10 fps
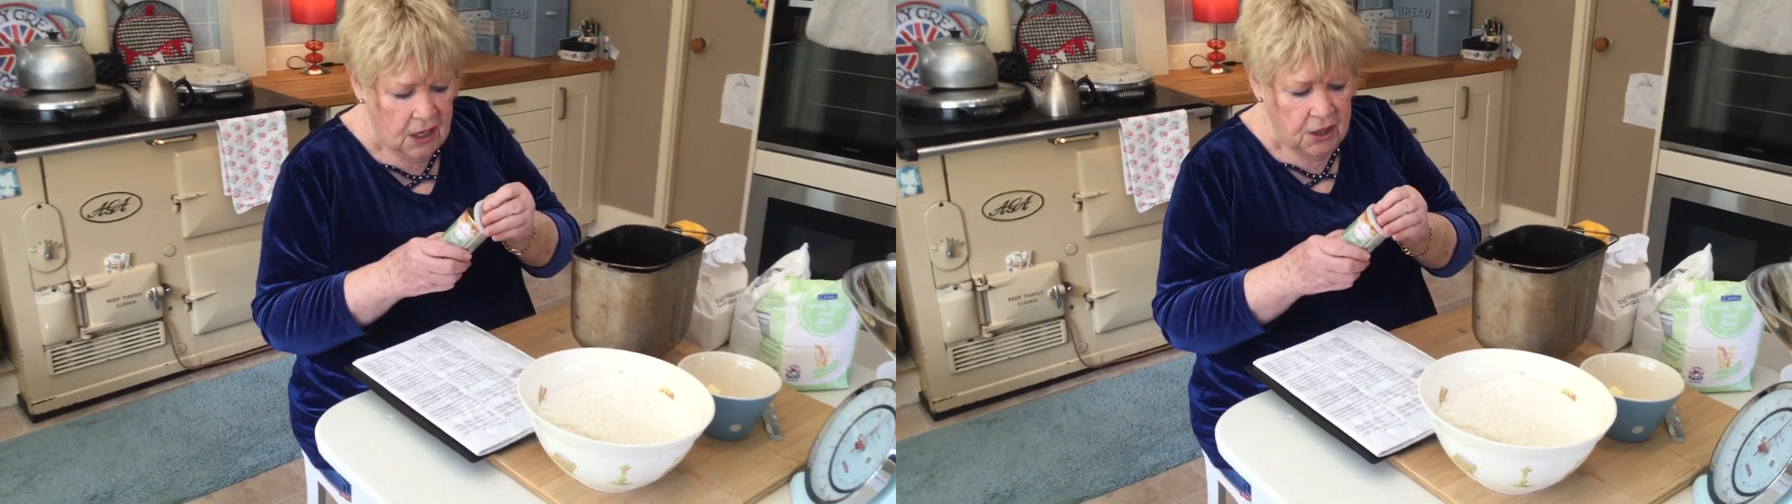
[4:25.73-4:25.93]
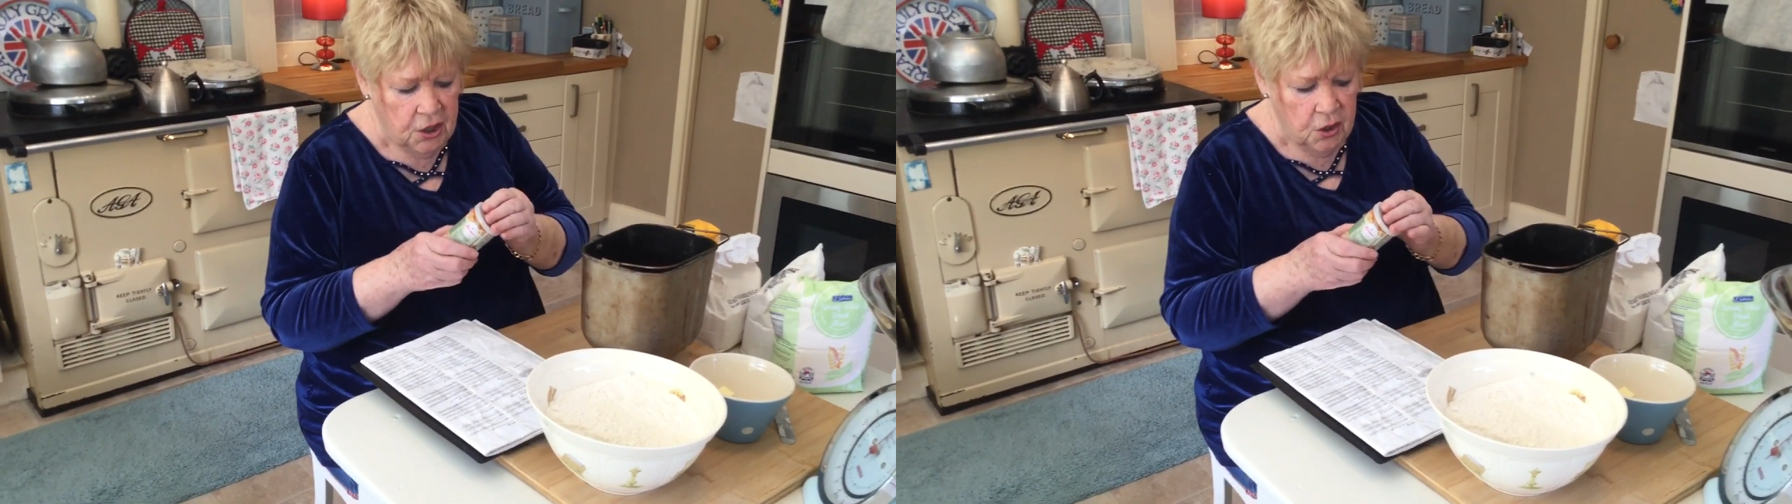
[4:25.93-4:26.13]

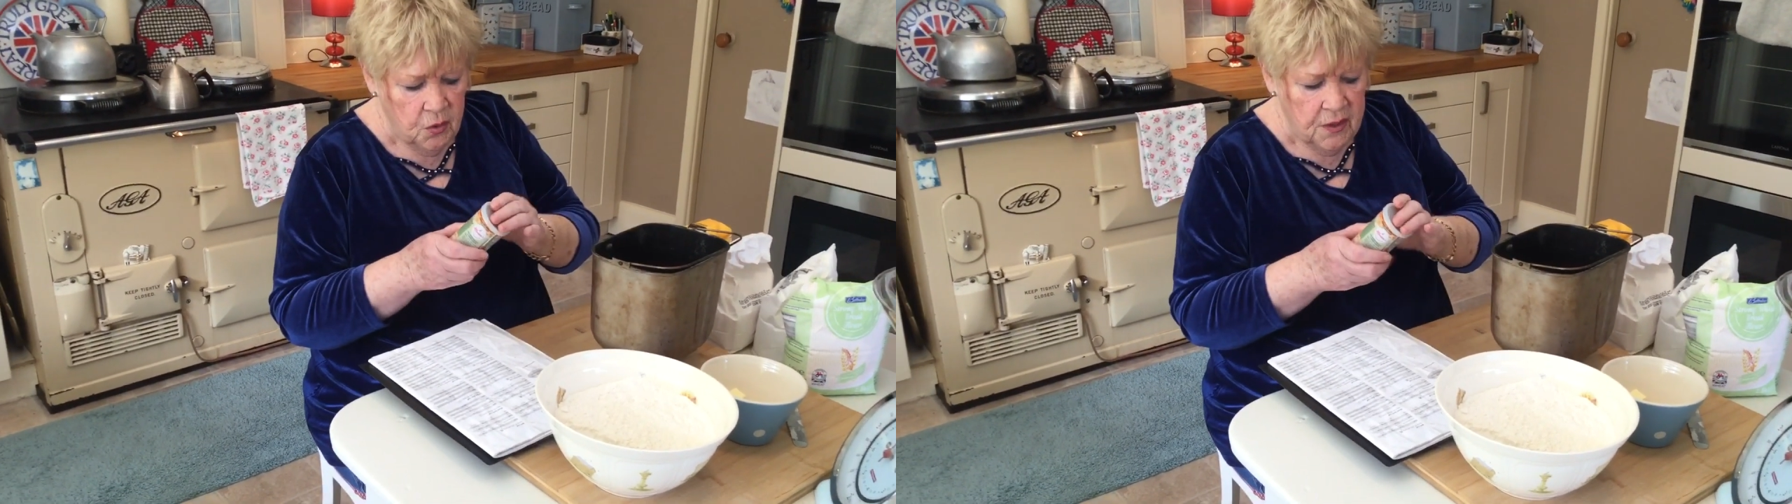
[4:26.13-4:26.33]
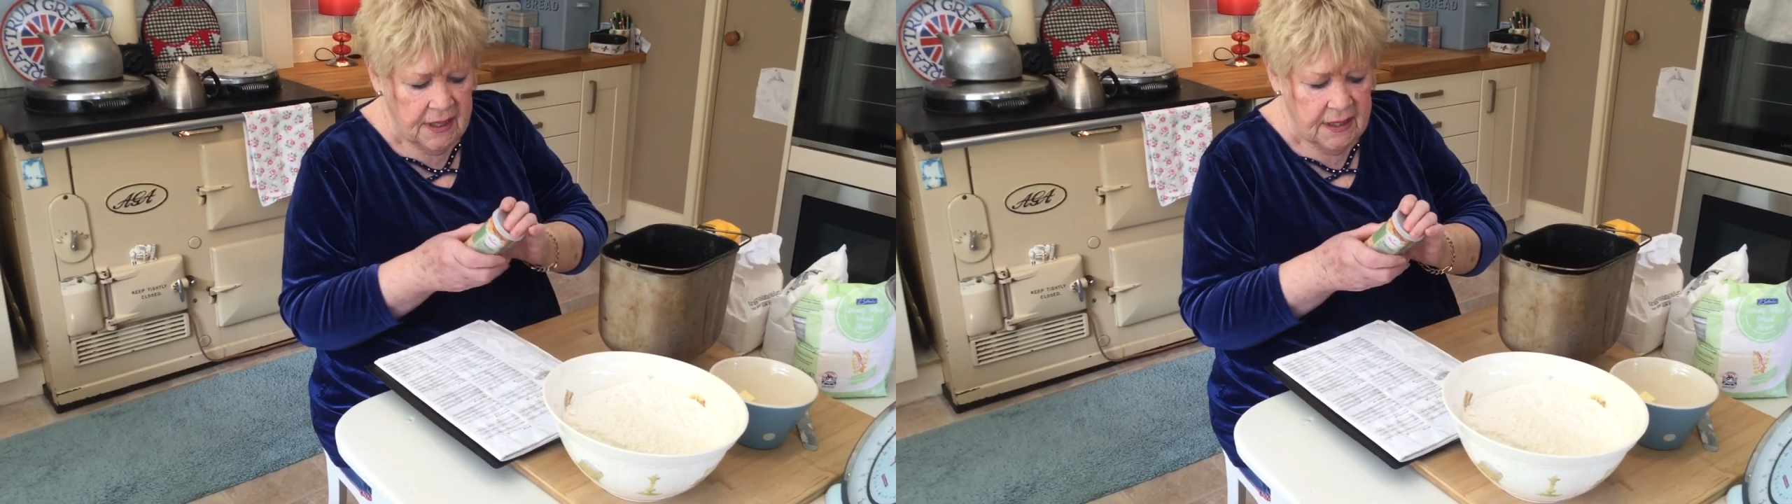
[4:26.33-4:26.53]

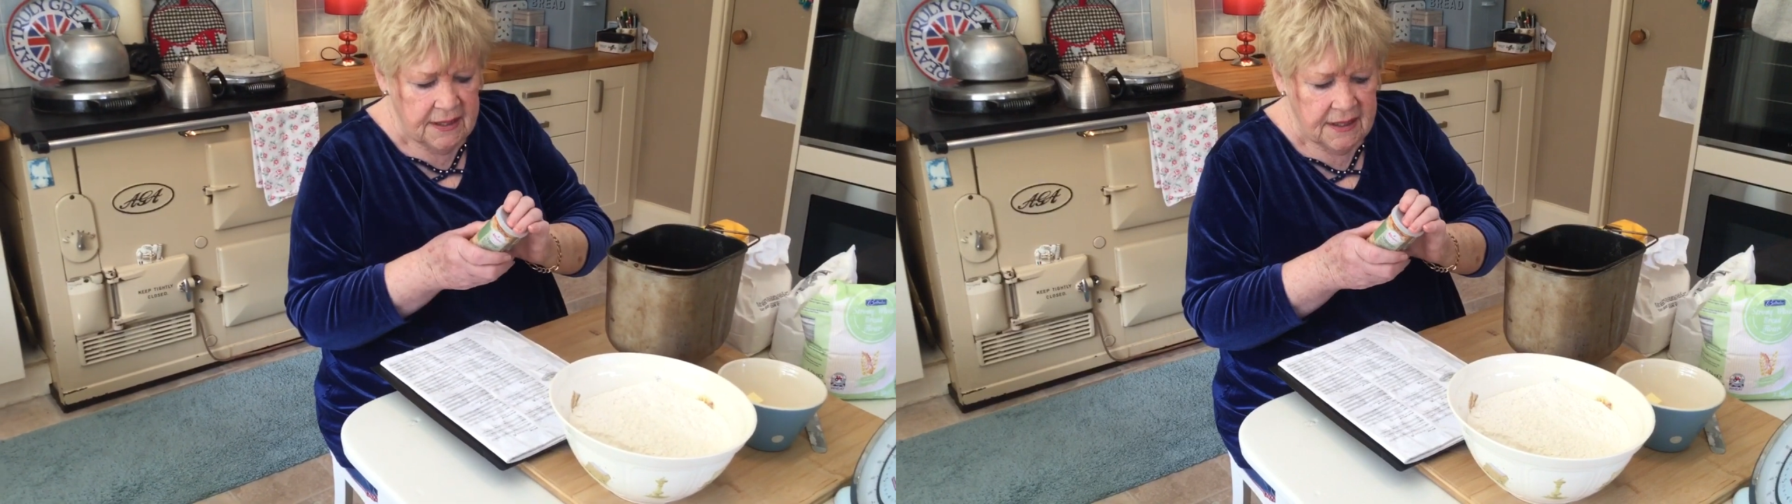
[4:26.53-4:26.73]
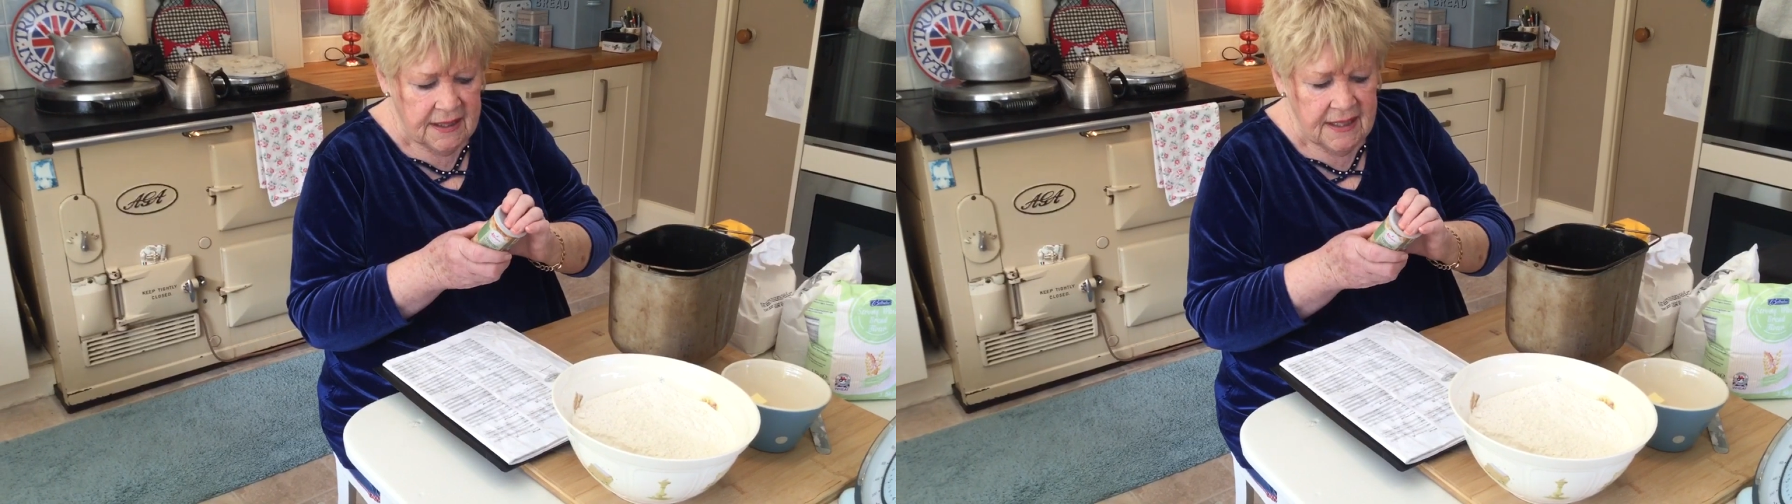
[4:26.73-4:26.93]
You
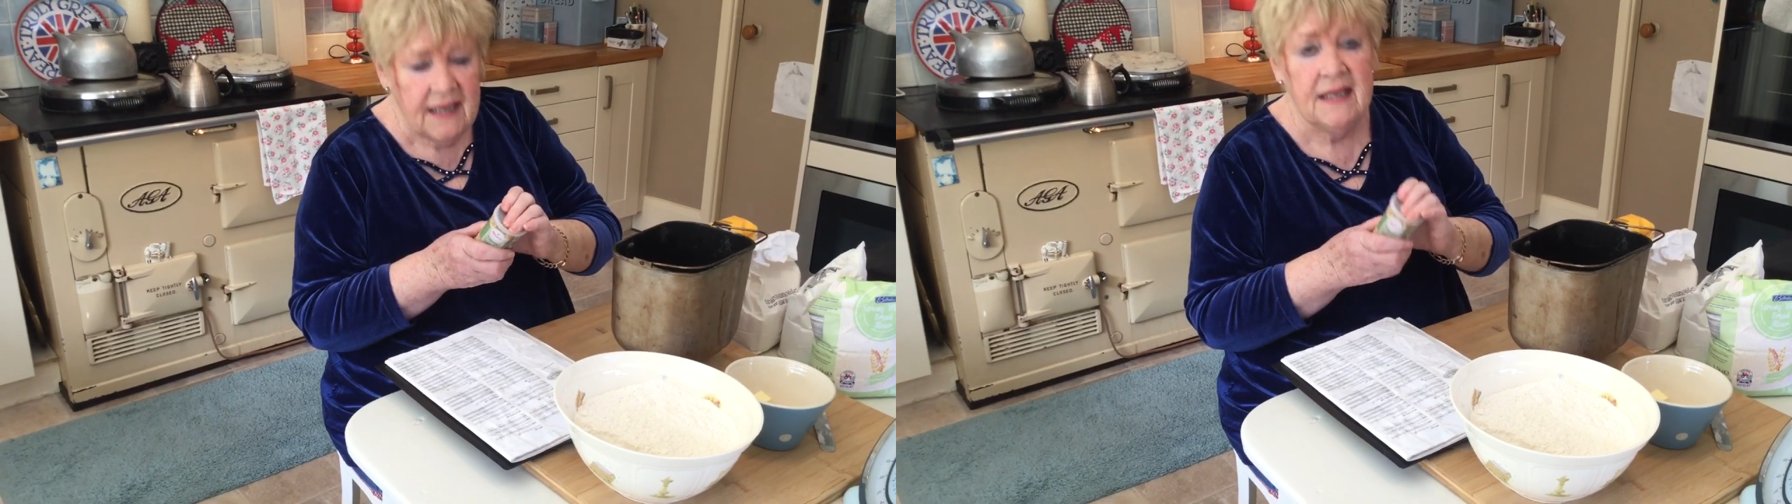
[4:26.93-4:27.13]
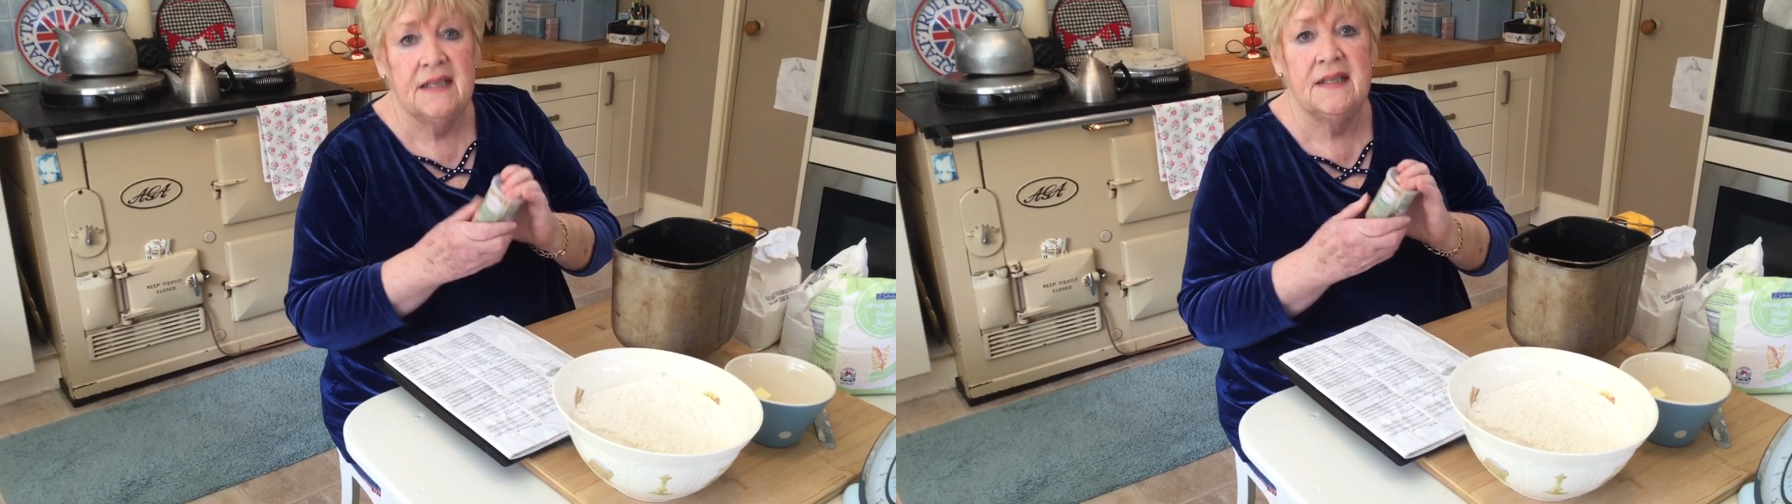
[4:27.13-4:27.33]
need
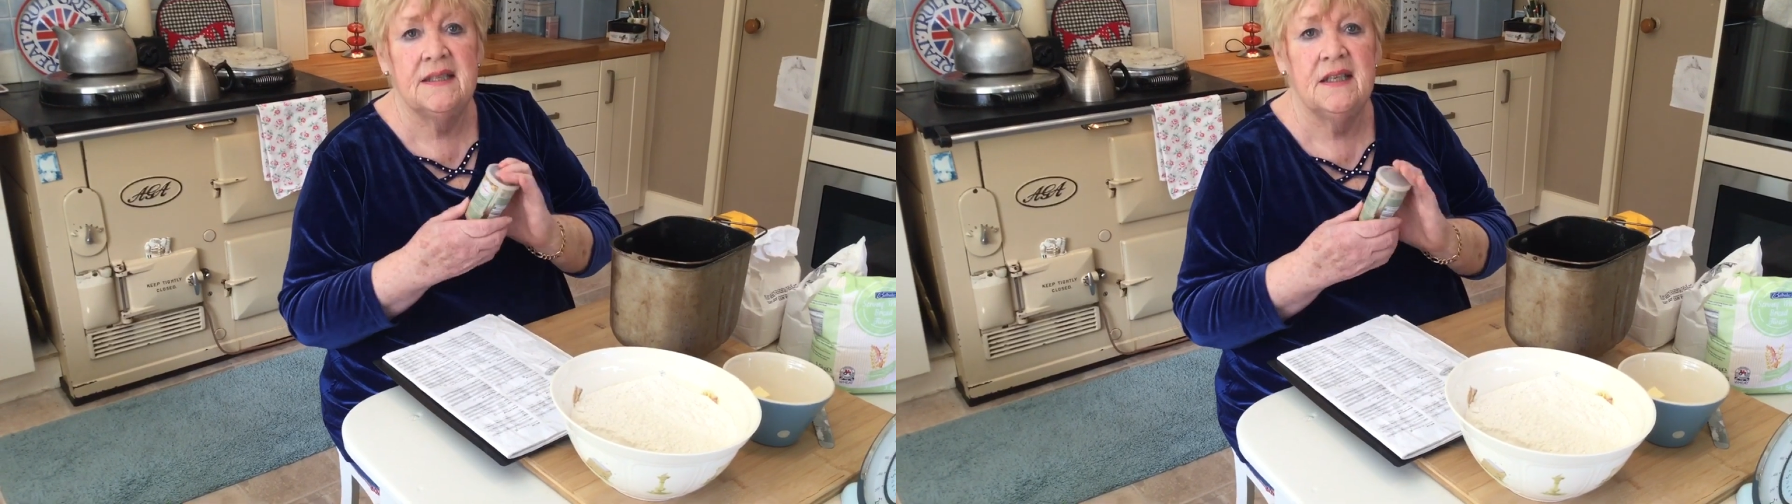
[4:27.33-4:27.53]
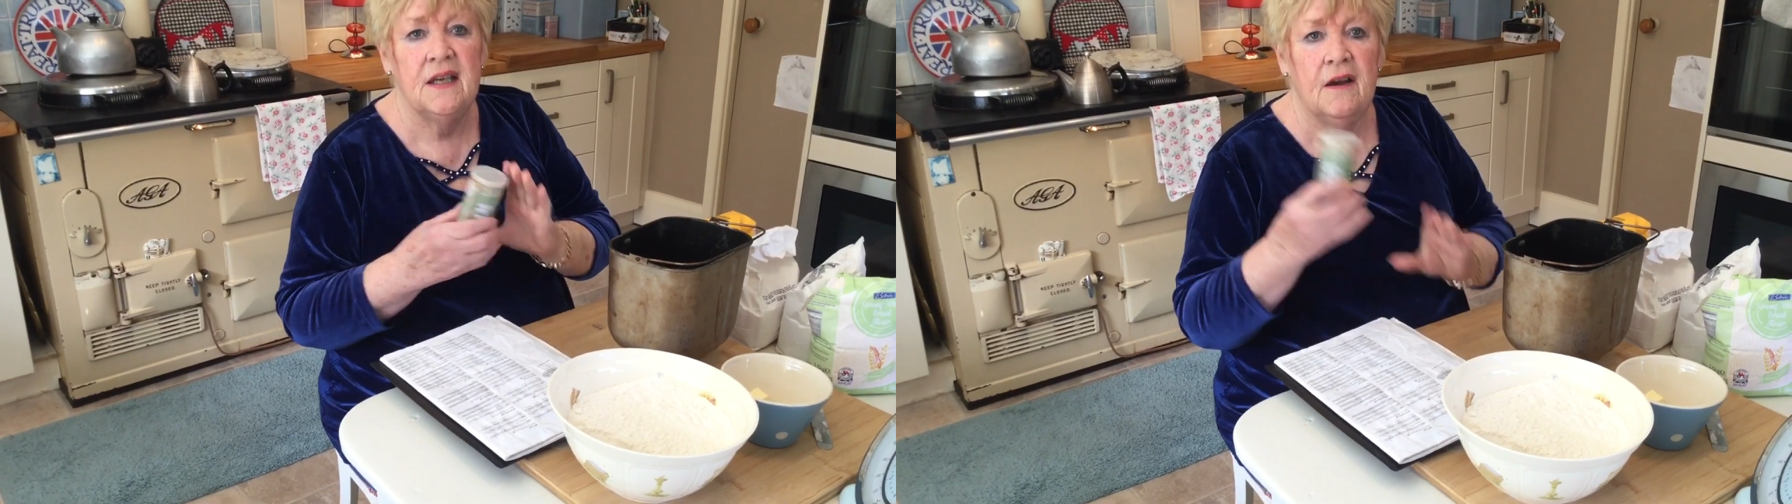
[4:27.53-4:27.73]
yeast